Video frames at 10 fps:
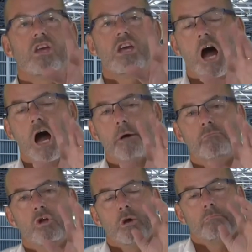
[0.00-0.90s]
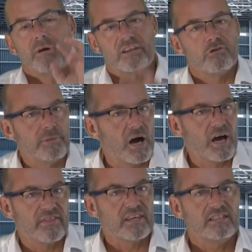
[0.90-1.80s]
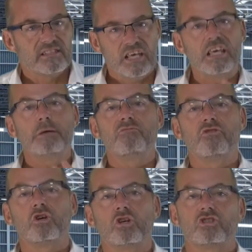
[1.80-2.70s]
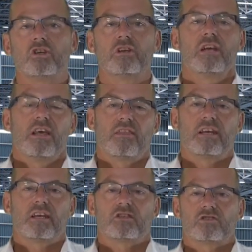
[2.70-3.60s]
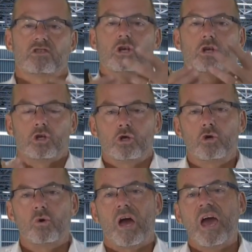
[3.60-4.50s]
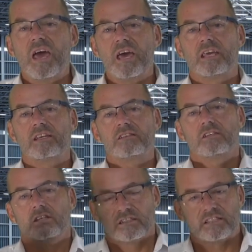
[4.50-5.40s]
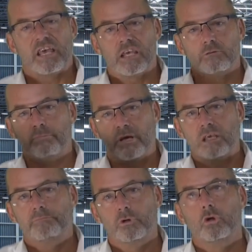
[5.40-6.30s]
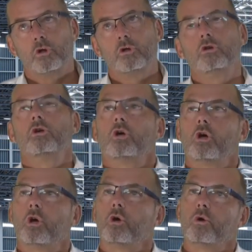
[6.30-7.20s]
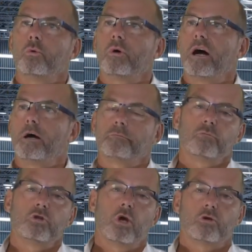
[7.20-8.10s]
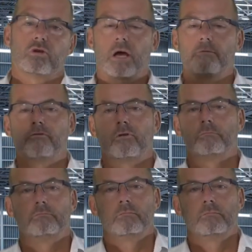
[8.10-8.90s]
But if you buy the team version, then it's you and 10 people who could come from